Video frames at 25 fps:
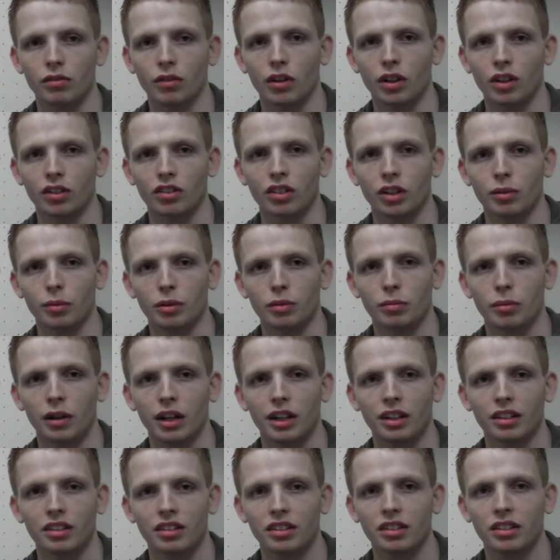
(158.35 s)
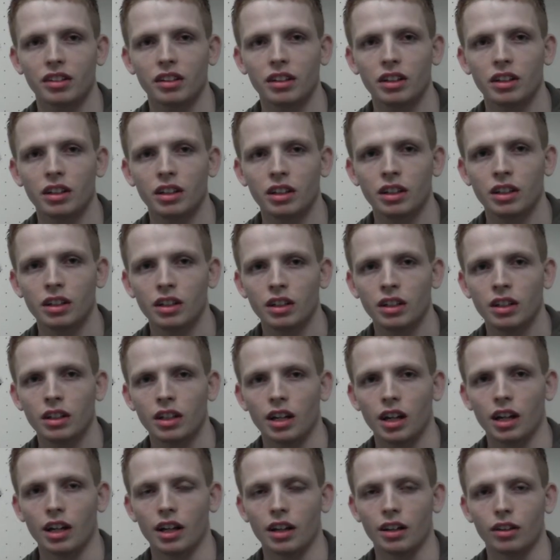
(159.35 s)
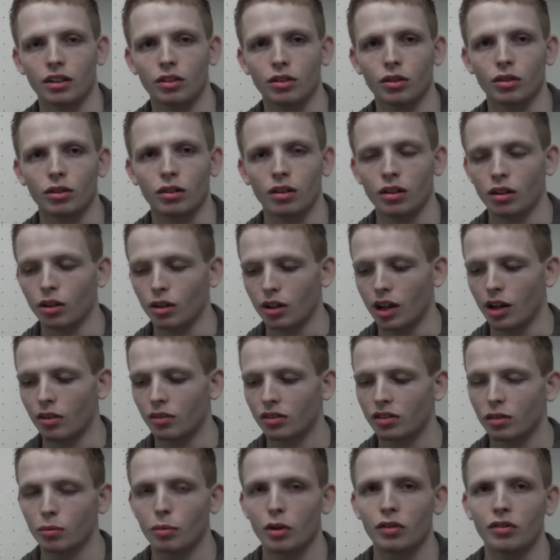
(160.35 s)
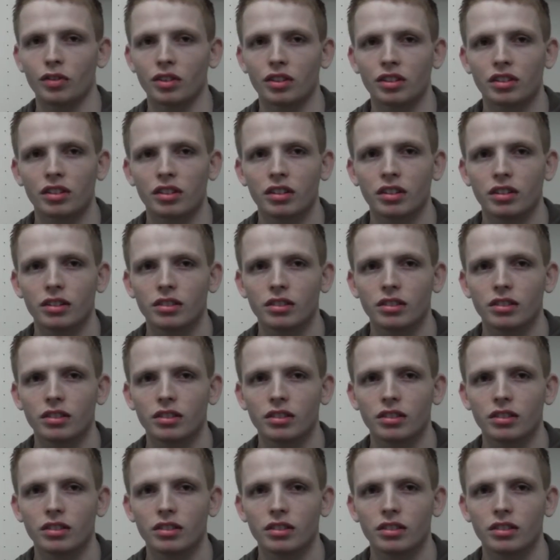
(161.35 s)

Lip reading: find the cheapest place and look out for some offers.